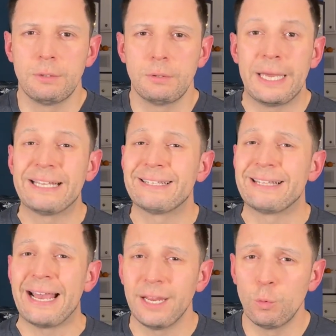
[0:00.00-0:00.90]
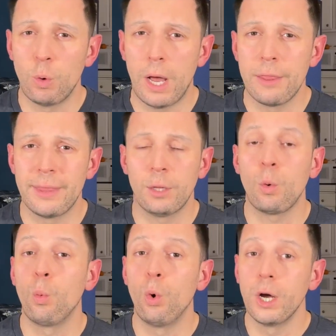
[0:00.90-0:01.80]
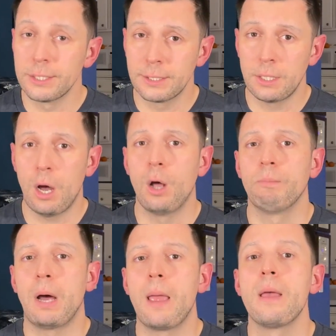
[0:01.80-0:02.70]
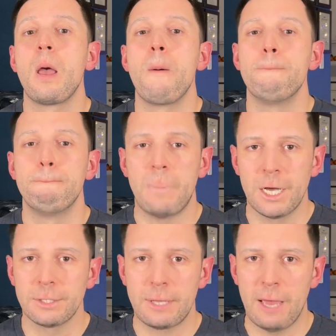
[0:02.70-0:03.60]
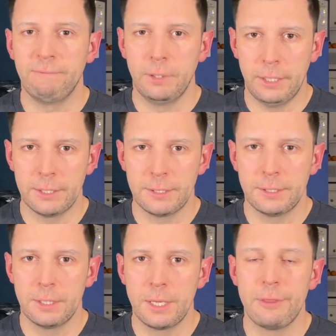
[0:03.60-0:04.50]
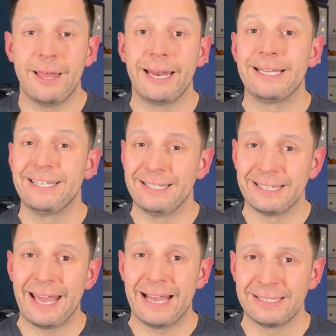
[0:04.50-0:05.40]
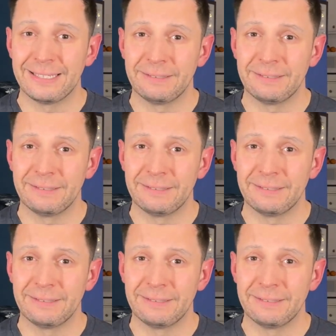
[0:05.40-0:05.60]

exciting one that was on my must-have list that I didn't get.